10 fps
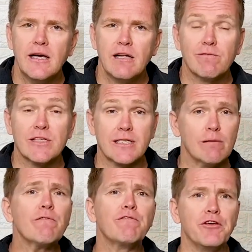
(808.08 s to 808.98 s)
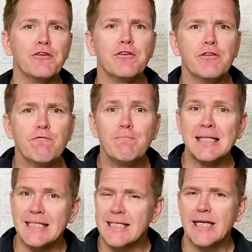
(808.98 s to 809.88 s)
And for some of you, you've
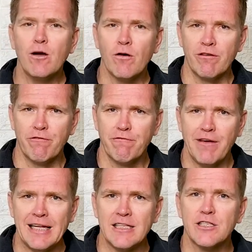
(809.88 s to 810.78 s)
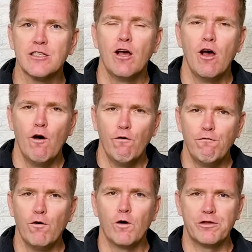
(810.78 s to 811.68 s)
been sitting on the fence
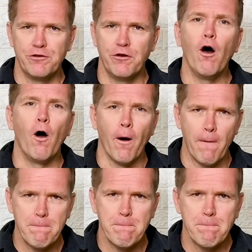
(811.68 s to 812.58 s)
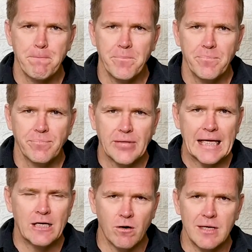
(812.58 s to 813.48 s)
far too long.
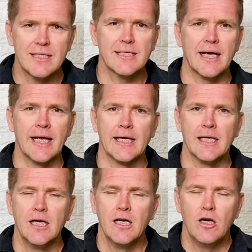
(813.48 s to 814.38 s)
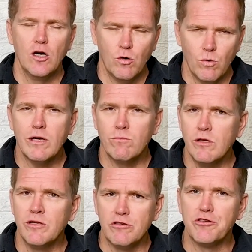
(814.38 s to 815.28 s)
And God is saying, what
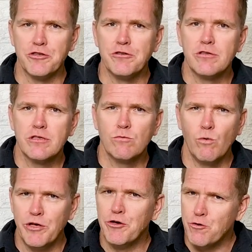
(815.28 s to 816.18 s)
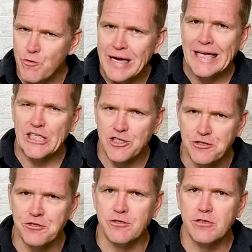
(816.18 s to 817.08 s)
will you choose? Will you really
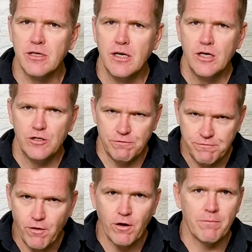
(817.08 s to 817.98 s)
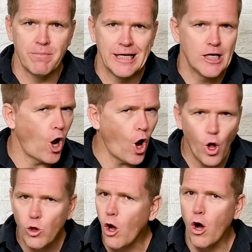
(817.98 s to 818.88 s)
choose to follow me
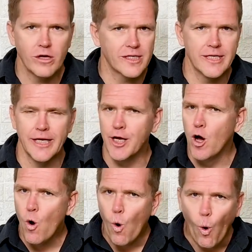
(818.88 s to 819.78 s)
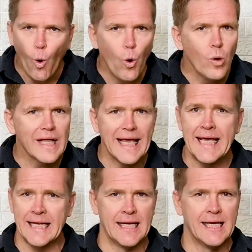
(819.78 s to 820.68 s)
wholeheartedly, all
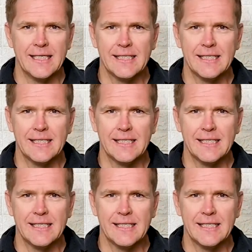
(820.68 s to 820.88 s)
in?